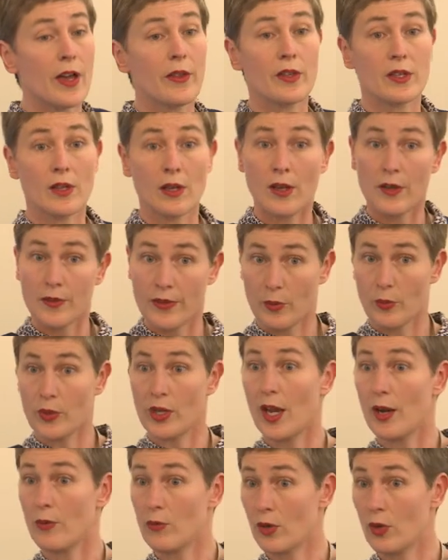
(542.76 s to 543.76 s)
other that we
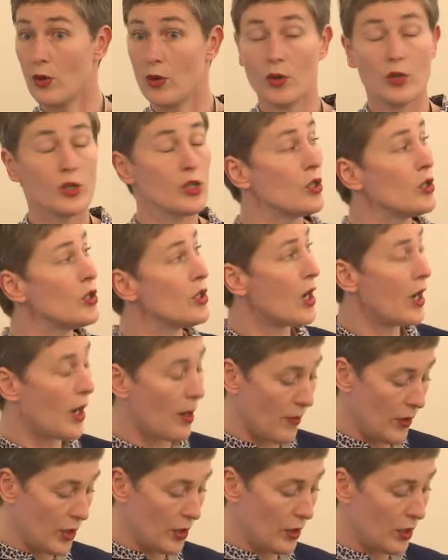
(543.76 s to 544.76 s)
had recruited
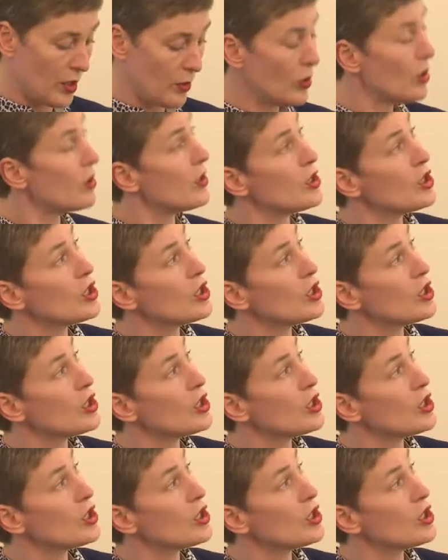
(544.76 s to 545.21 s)
in the community,